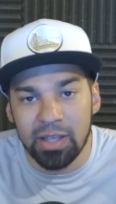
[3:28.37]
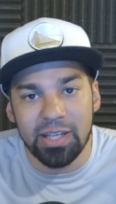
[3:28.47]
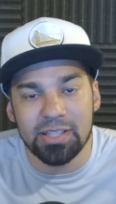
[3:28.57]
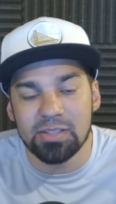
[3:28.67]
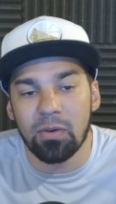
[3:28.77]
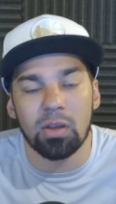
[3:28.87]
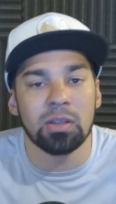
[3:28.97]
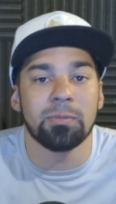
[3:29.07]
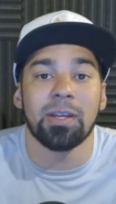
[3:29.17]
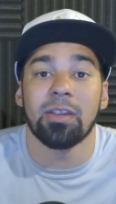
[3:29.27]
Each volume
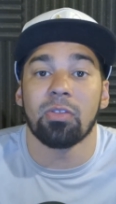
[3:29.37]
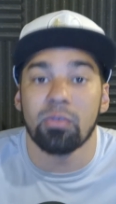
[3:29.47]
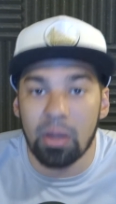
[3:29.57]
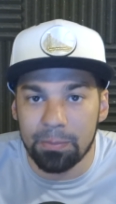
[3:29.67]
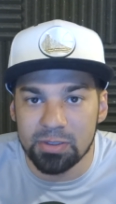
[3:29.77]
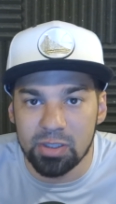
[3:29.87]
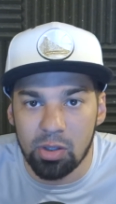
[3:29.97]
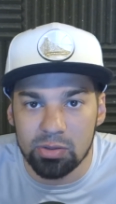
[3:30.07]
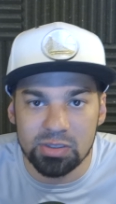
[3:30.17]
containing three episodes.